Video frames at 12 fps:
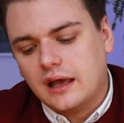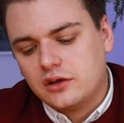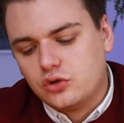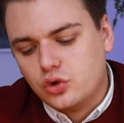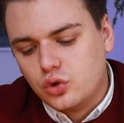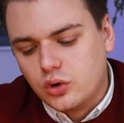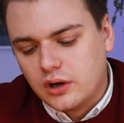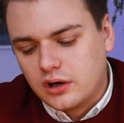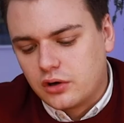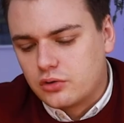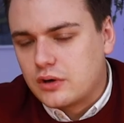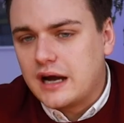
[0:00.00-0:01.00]
you
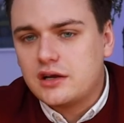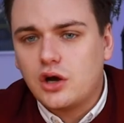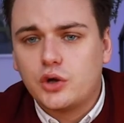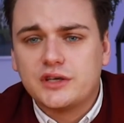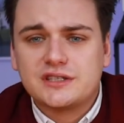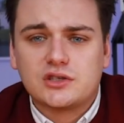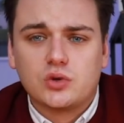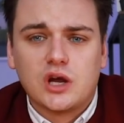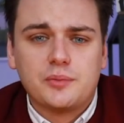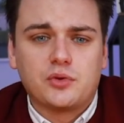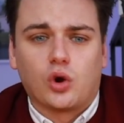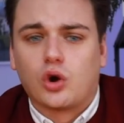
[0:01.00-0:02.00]
write out a
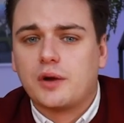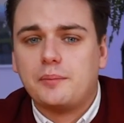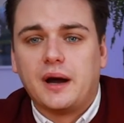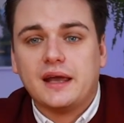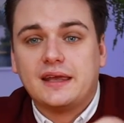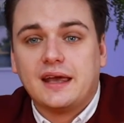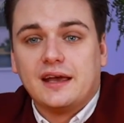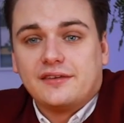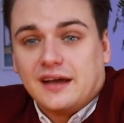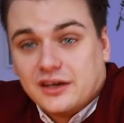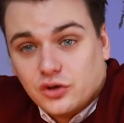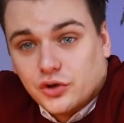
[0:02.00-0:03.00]
script, or in my
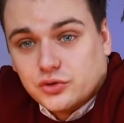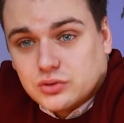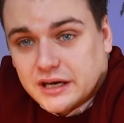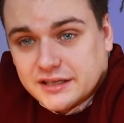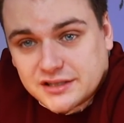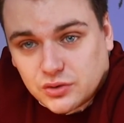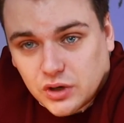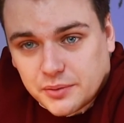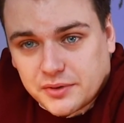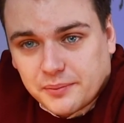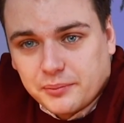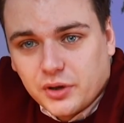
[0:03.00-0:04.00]
case, I don't write a
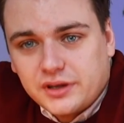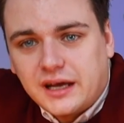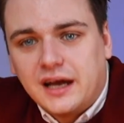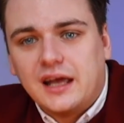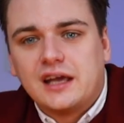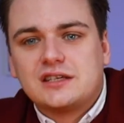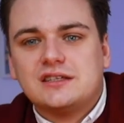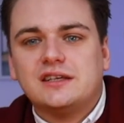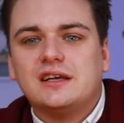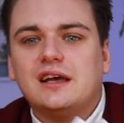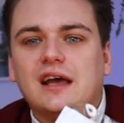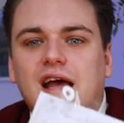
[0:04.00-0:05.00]
script, but I
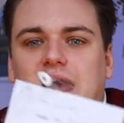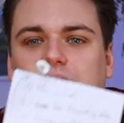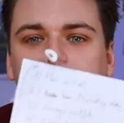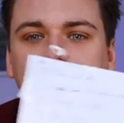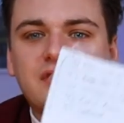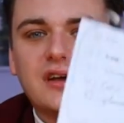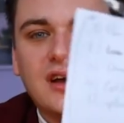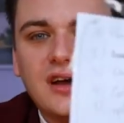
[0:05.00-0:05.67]
actually have